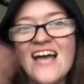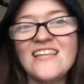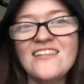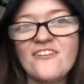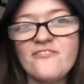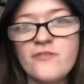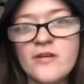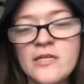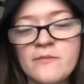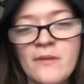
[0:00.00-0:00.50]

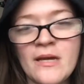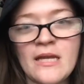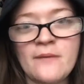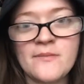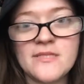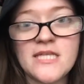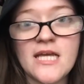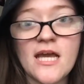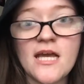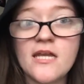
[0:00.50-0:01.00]
Hello everybody, my
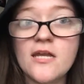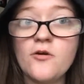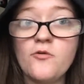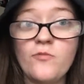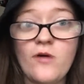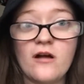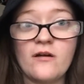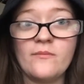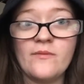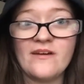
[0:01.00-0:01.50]
name is Hannah,
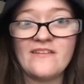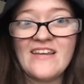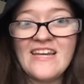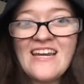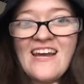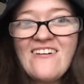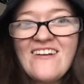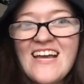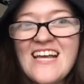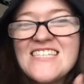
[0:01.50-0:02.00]
welcome to
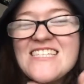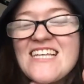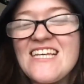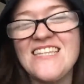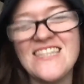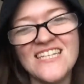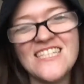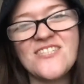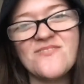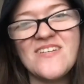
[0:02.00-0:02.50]
Online Outcasts,
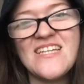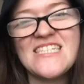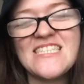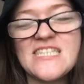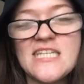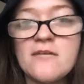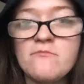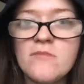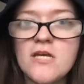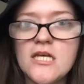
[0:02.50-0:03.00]
and this
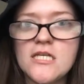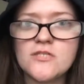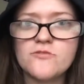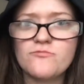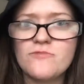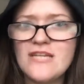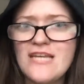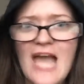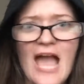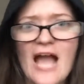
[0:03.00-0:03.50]
week's theme
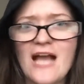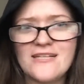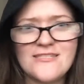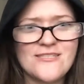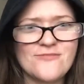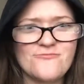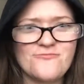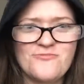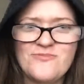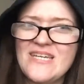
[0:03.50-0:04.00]
is
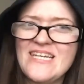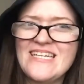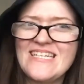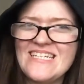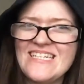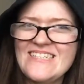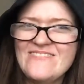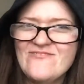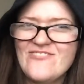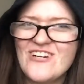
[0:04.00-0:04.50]
React
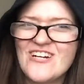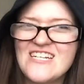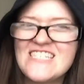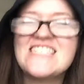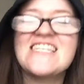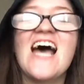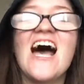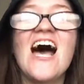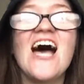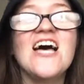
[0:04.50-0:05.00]
Week
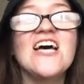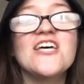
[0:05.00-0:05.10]
words.